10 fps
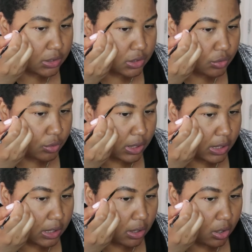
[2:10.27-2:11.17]

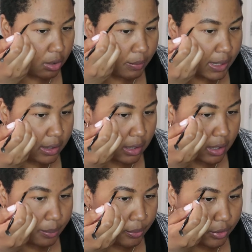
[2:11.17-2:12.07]
doing her
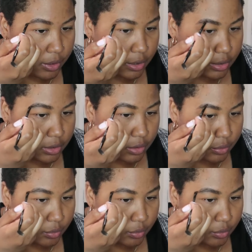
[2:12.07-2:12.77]
makeup or you know